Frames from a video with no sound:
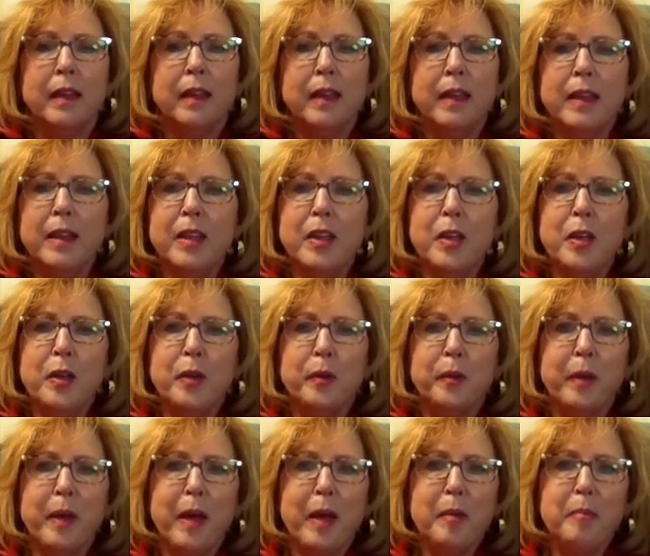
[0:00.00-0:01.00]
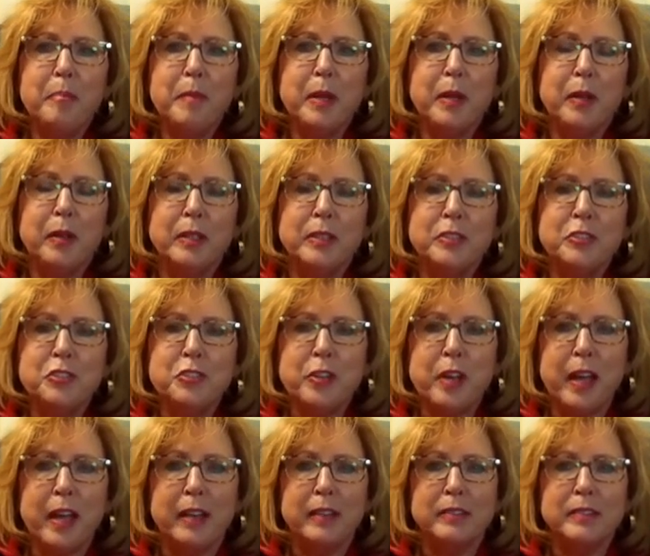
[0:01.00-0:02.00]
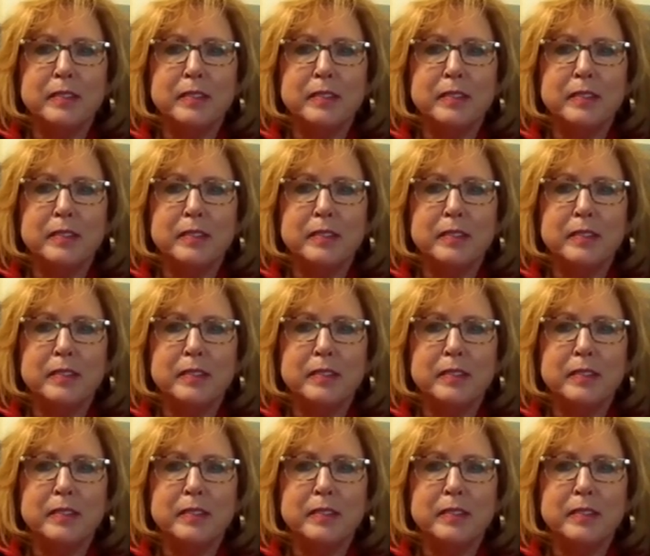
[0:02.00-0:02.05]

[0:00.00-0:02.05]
Hello, I'm Marilyn Stroud,